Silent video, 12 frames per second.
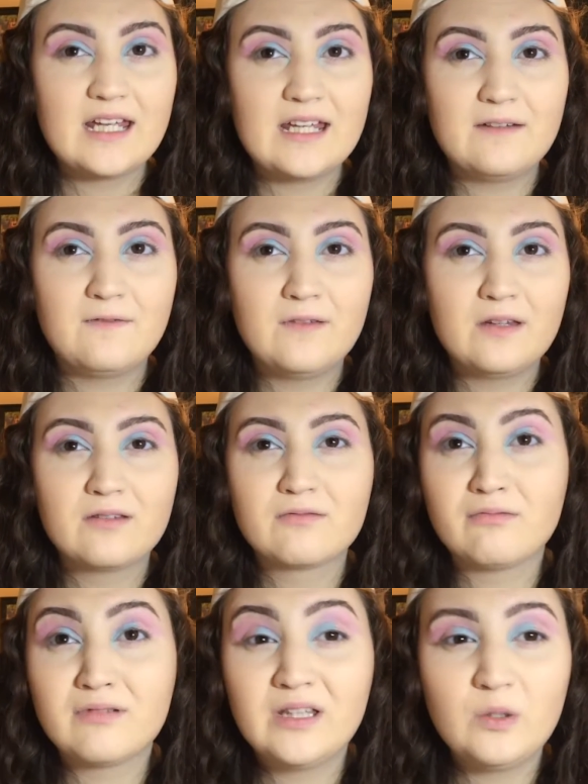It feels
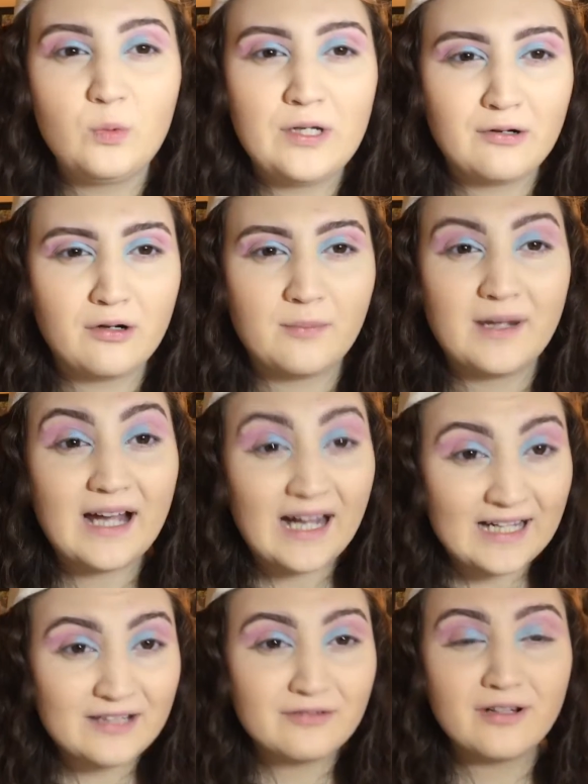really weird on my
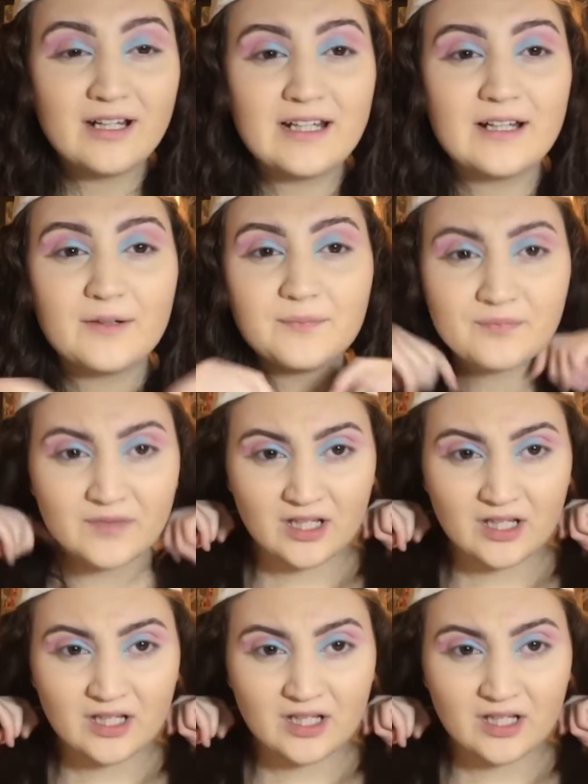eyes right now.